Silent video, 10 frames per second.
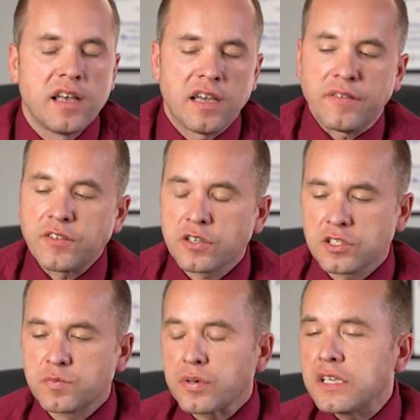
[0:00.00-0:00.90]
And if you're
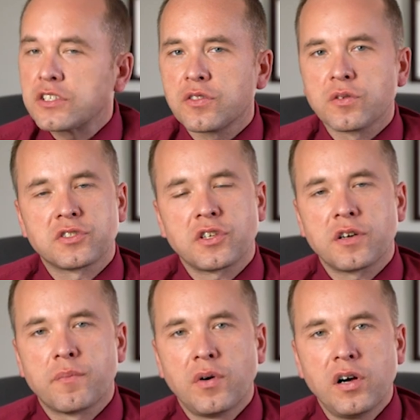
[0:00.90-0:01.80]
just preaching through a
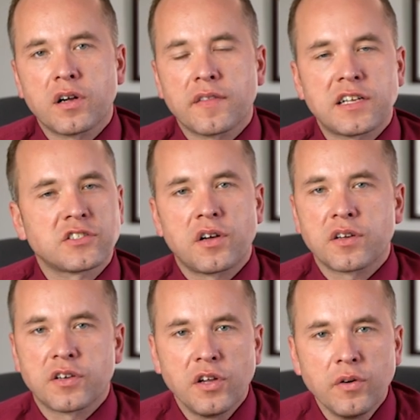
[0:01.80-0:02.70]
certain book and that's all
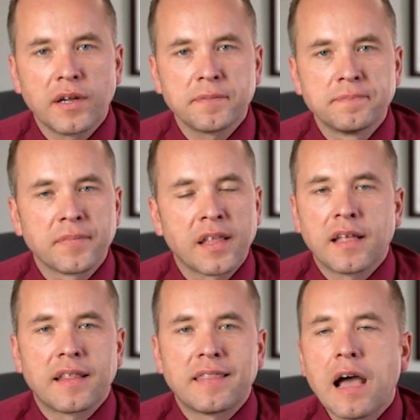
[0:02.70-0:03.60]
you're doing,
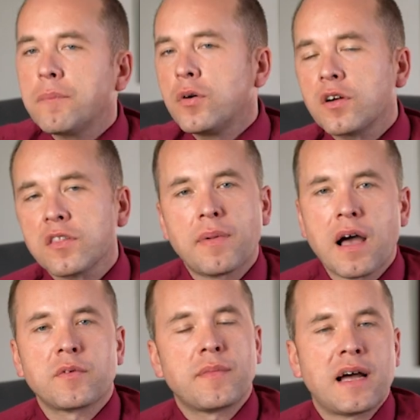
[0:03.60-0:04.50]
that book of the
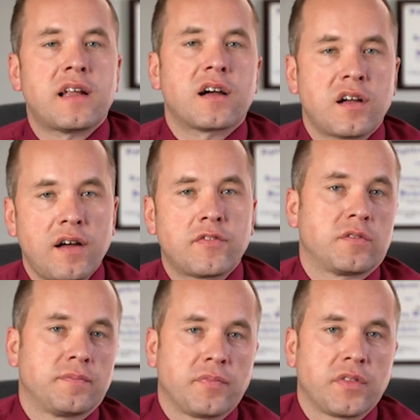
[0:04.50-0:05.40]
Bible might not
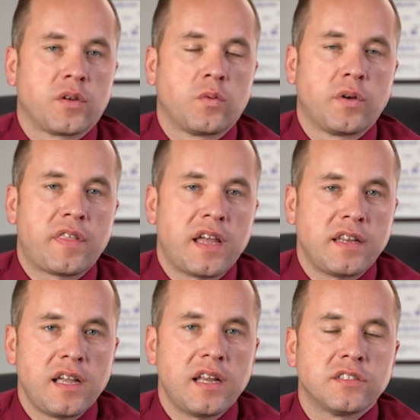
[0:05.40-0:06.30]
cover what they
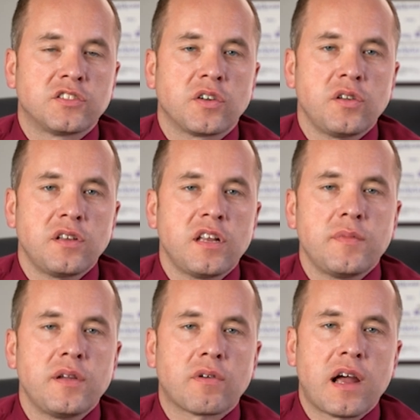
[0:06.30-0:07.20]
need, and so you need to
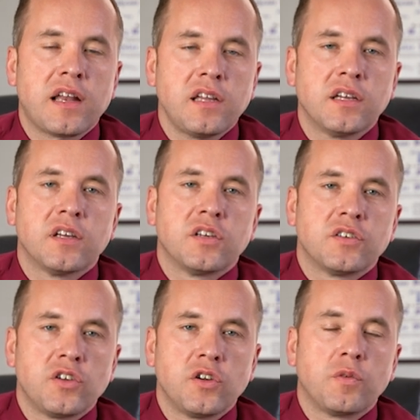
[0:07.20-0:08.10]
be ready
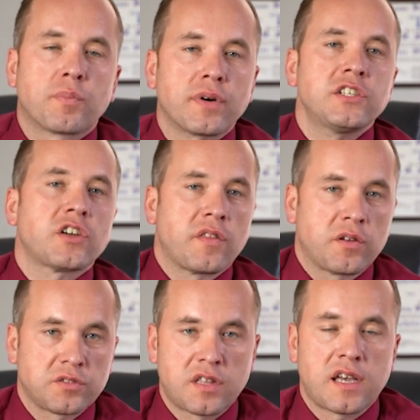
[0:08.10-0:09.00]
to preach on
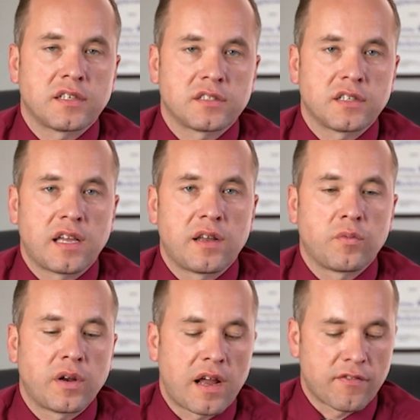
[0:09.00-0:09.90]
those things.
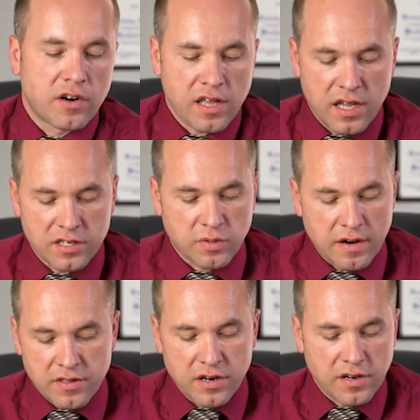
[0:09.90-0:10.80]
And whatever it is,
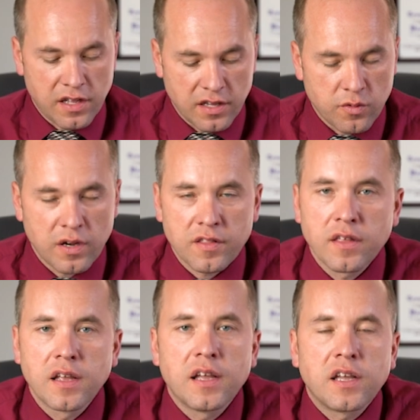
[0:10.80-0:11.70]
whatever they're dealing with,
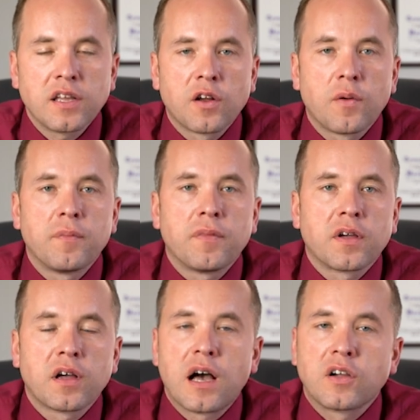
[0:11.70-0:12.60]

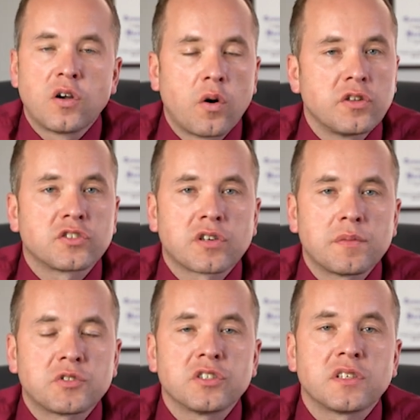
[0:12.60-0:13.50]
go to the
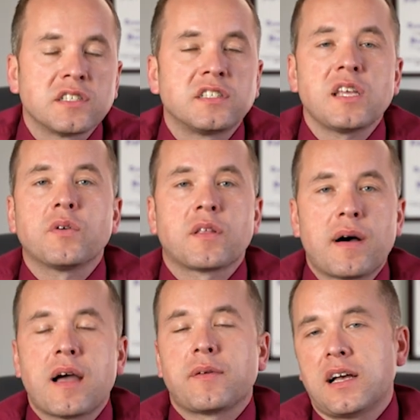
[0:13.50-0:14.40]
scriptures and see what the
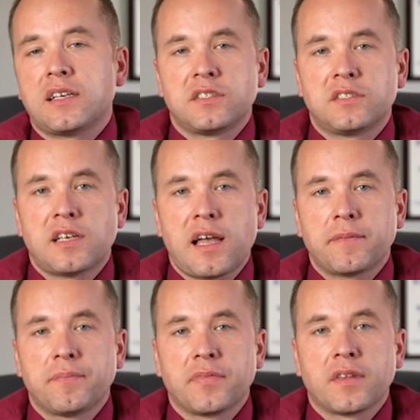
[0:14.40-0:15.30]
Bible has to
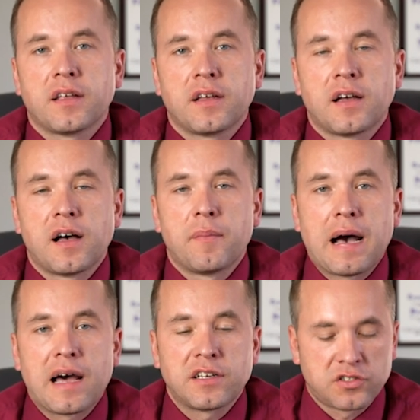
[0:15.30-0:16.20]
say
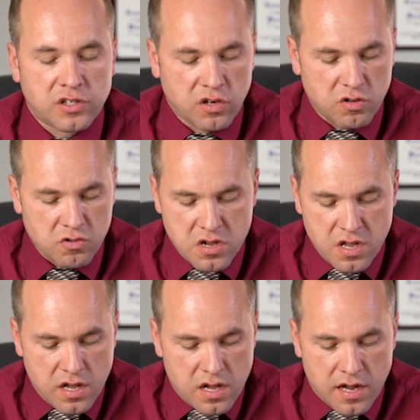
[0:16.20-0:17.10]
about it. So
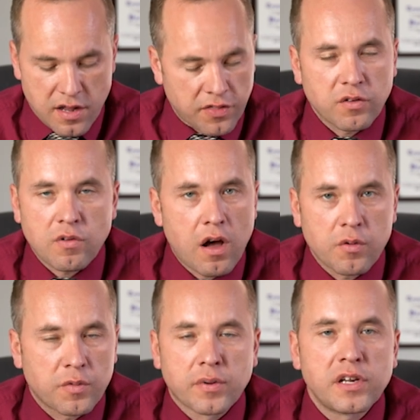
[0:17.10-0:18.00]
nothing wrong
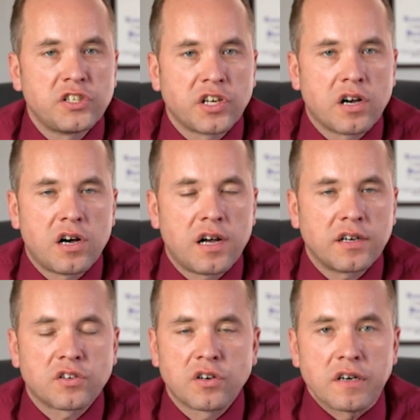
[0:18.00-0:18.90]
with preaching
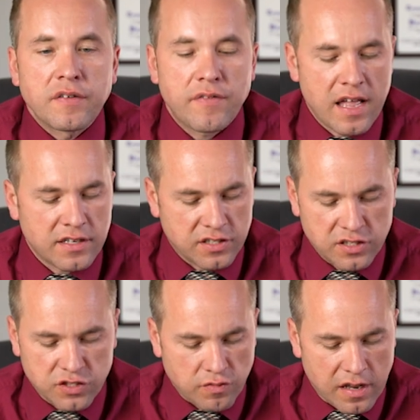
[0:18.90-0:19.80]
on current events
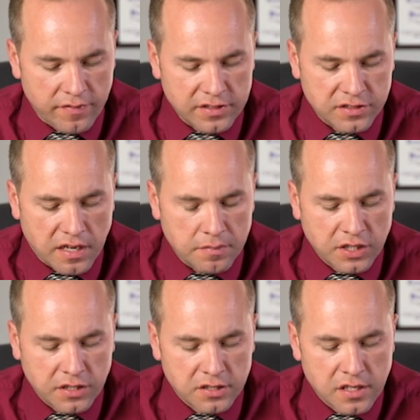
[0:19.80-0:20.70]
and just relevant
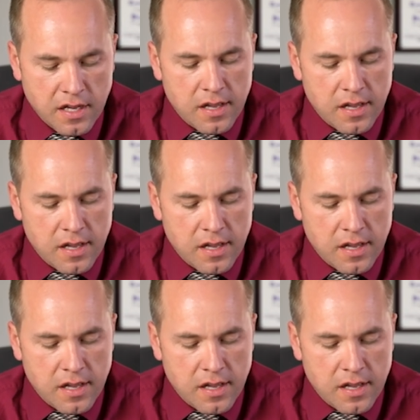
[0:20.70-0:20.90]
subjects.